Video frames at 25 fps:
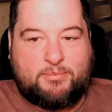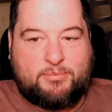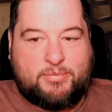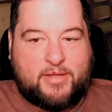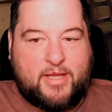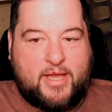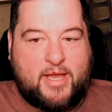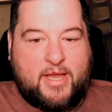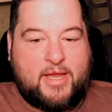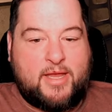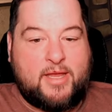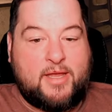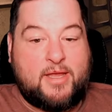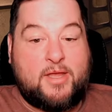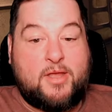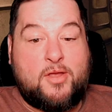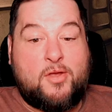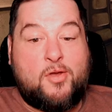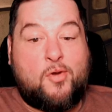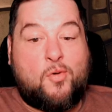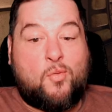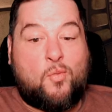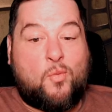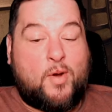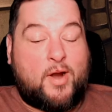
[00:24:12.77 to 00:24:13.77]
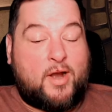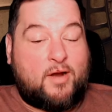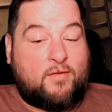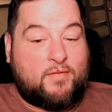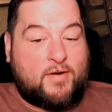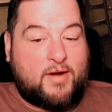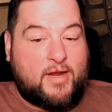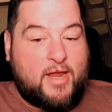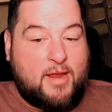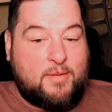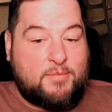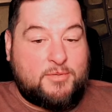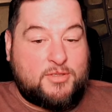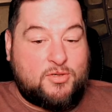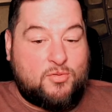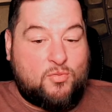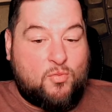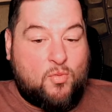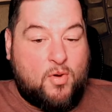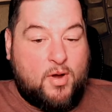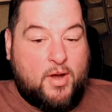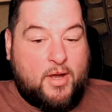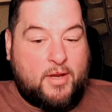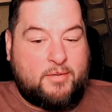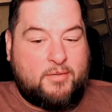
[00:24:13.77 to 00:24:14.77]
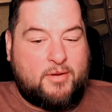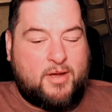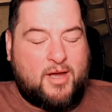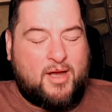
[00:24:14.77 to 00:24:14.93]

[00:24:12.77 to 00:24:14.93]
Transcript: play whatever games you want.